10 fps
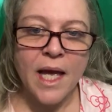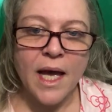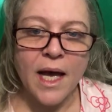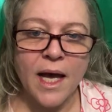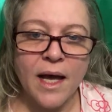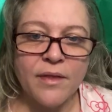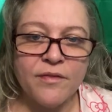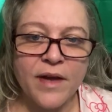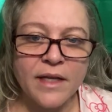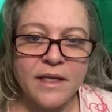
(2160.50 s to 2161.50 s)
The
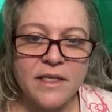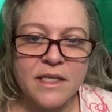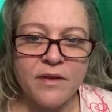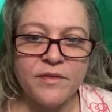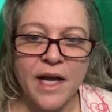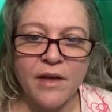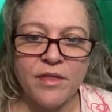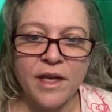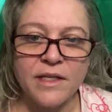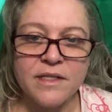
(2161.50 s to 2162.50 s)
fact SF now
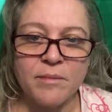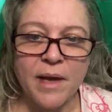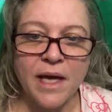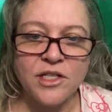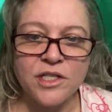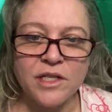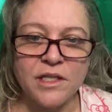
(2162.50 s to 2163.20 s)
thinks Sebastian